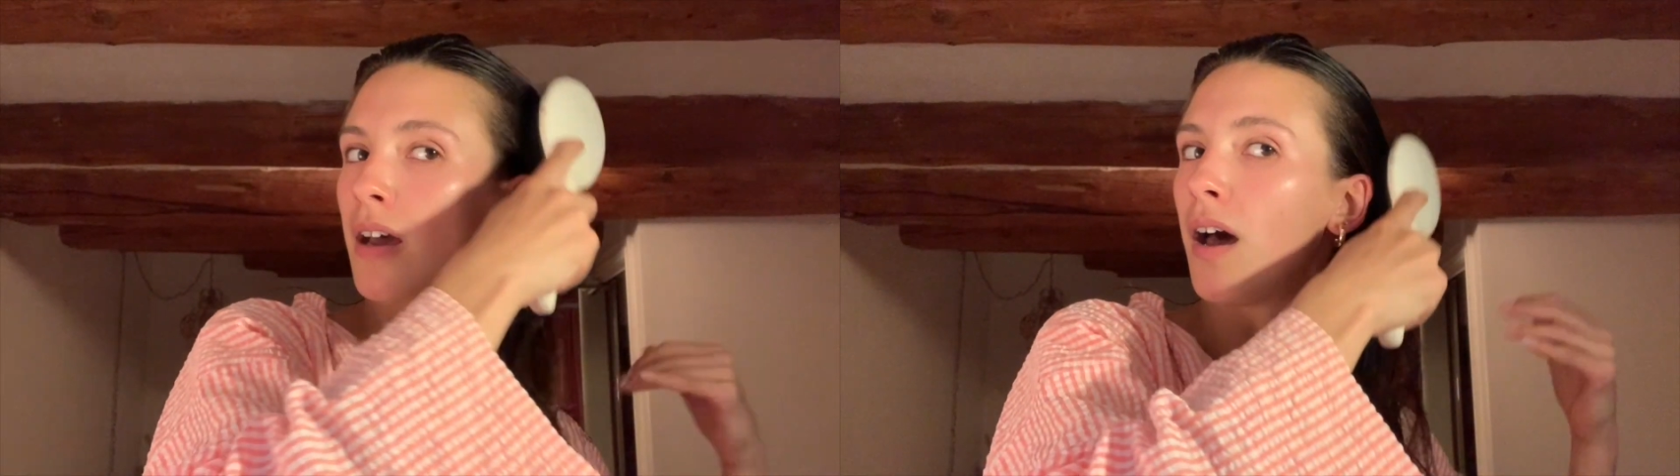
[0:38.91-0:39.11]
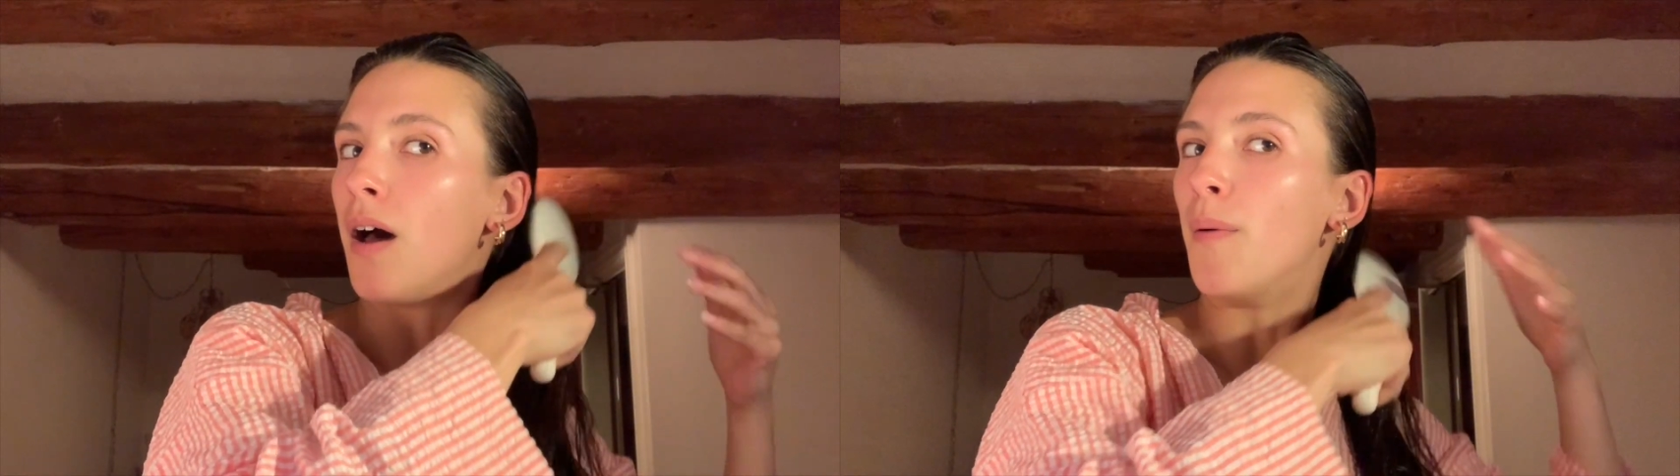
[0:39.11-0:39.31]

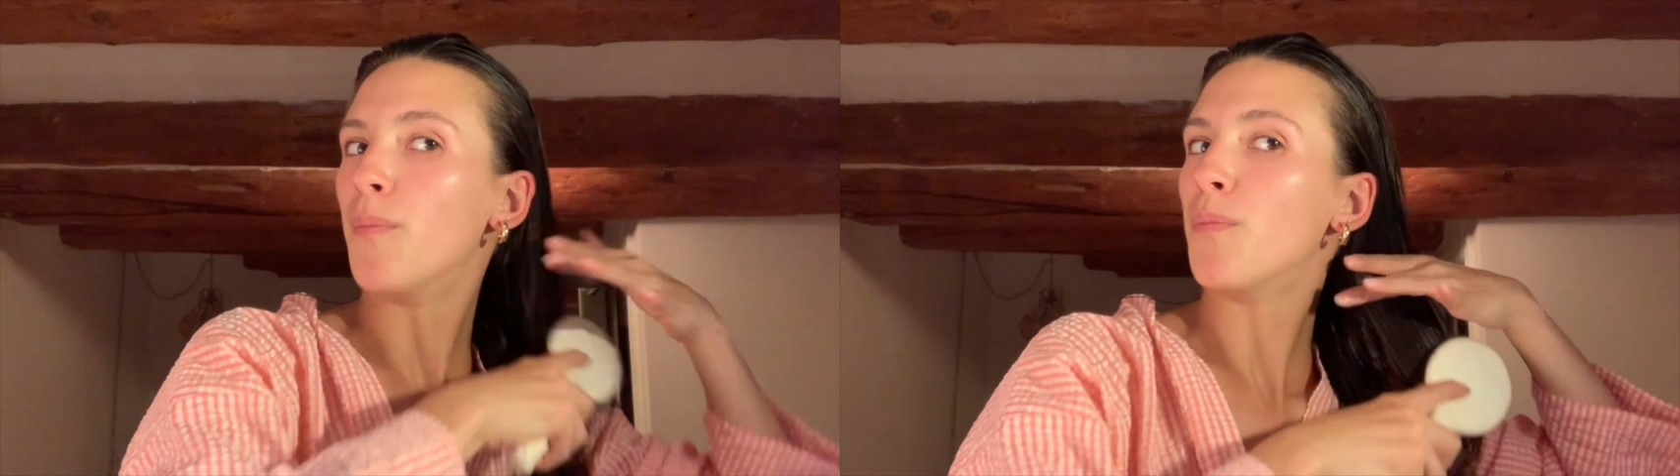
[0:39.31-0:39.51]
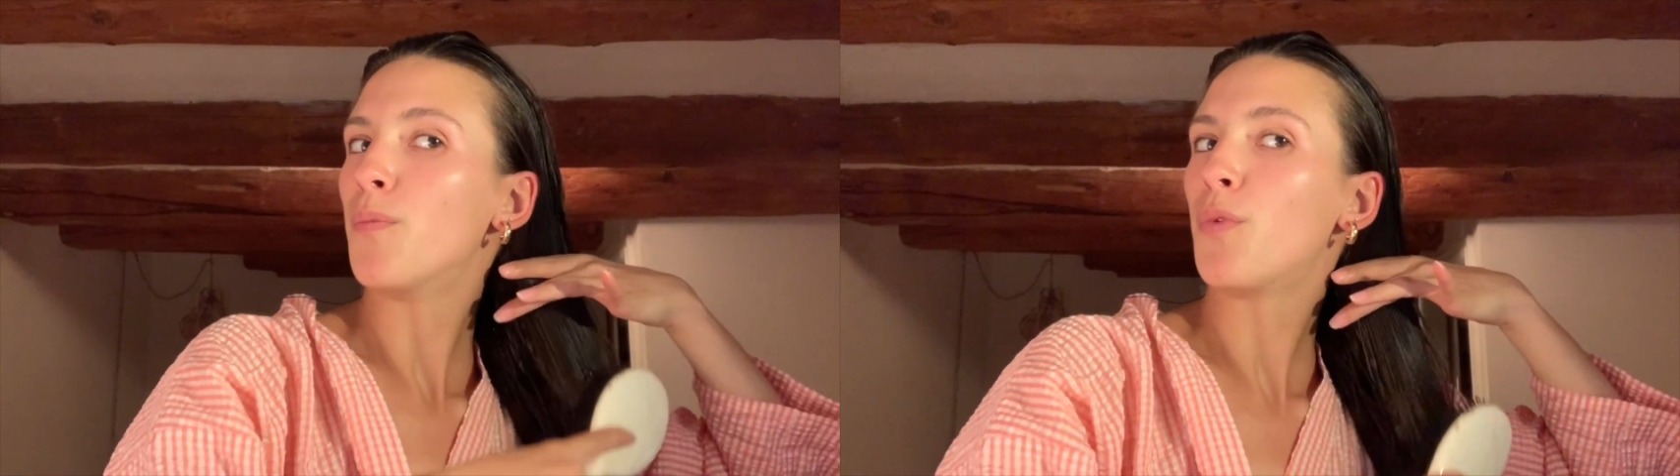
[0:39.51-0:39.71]

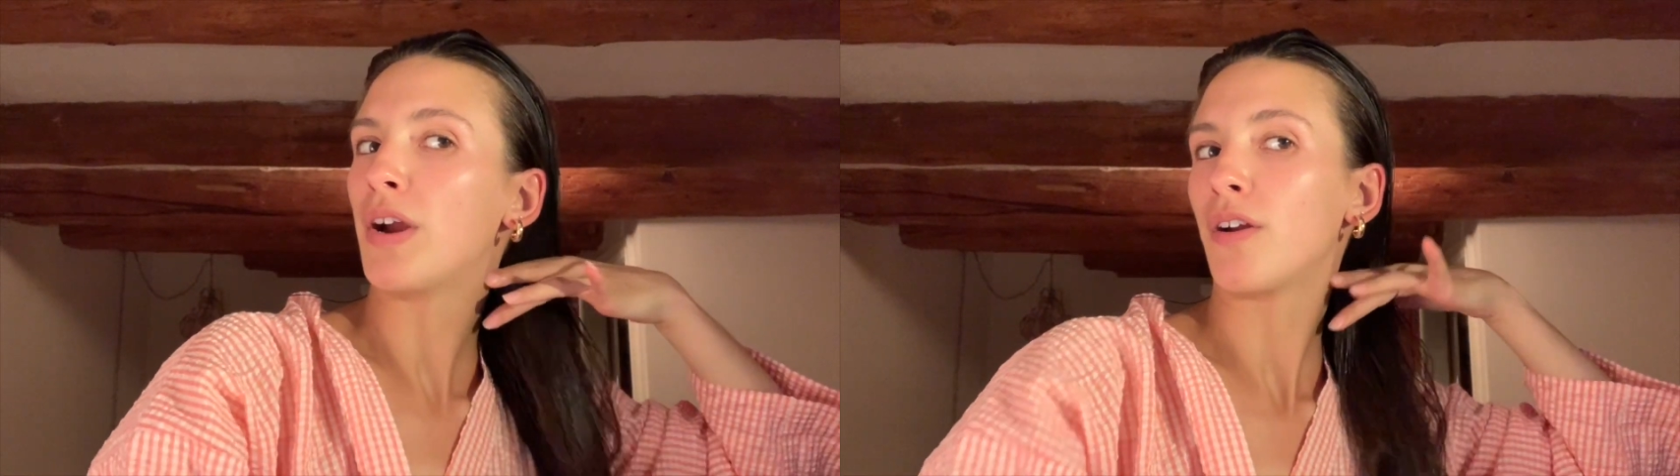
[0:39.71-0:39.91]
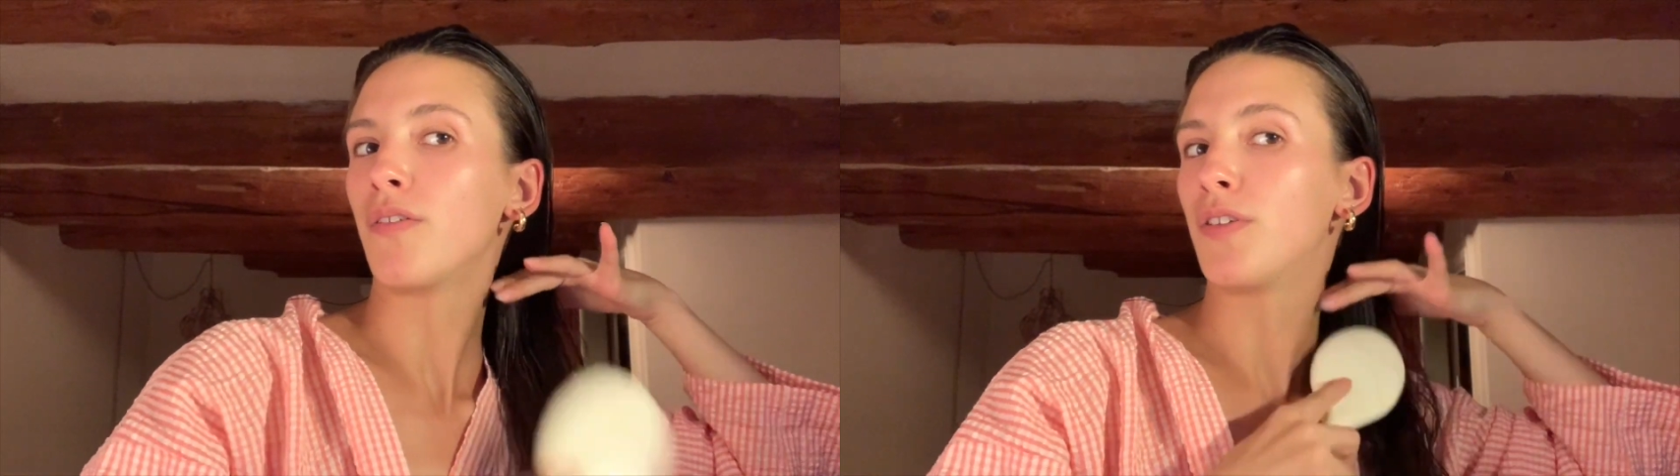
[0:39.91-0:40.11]
um,
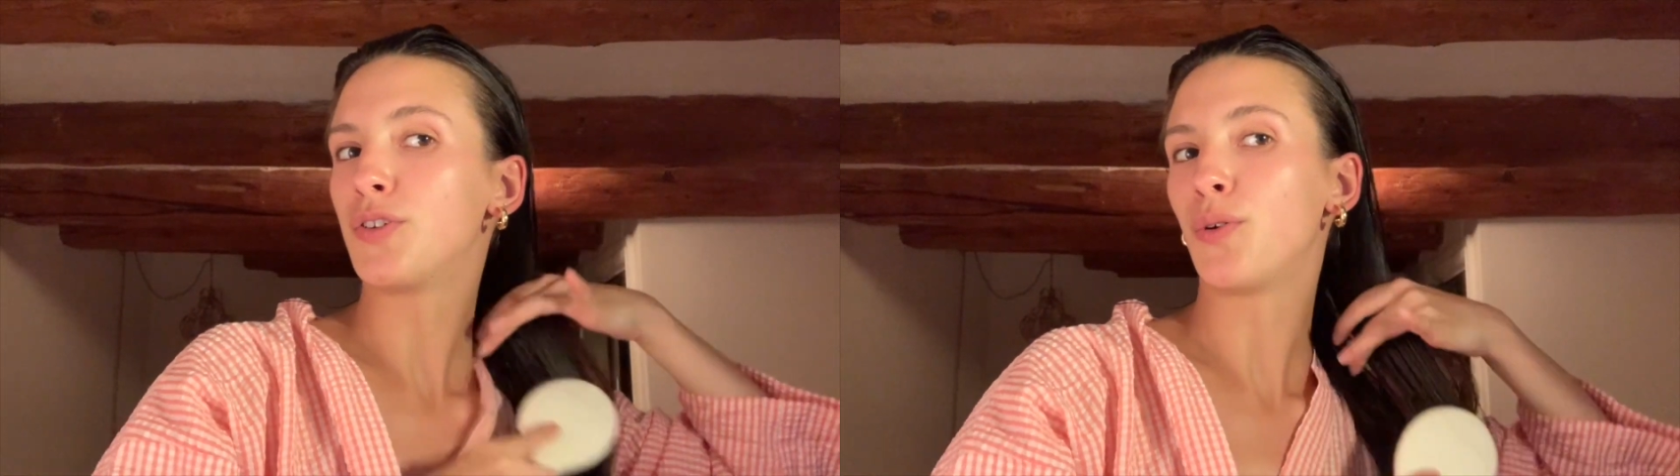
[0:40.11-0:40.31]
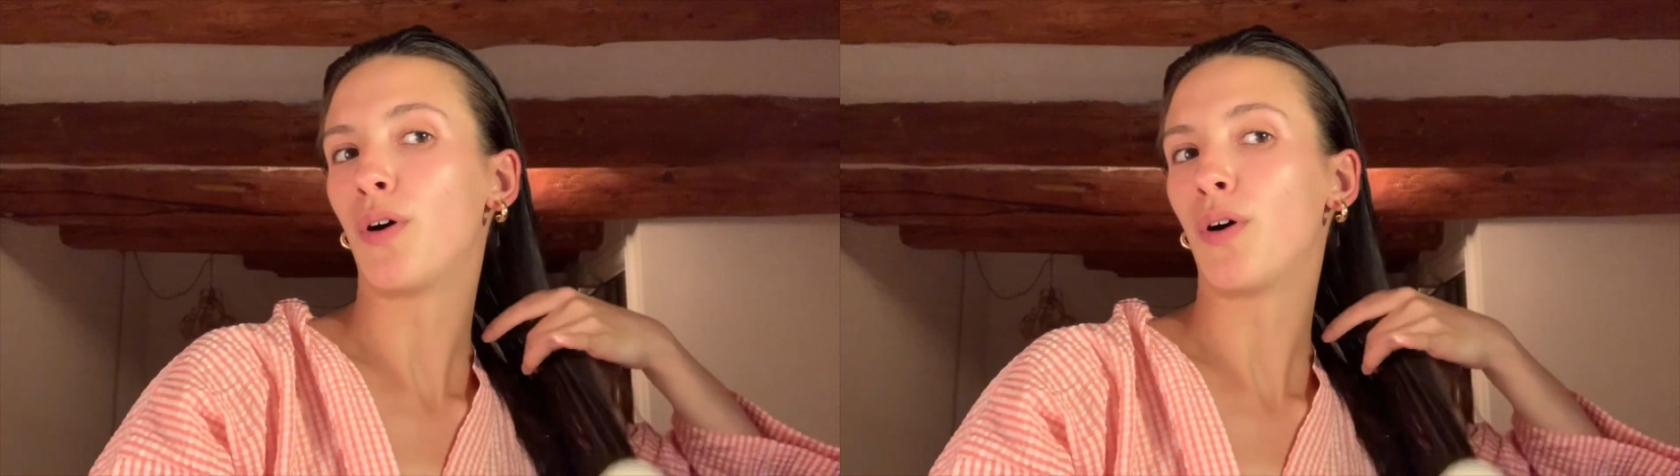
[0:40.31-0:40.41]
where the two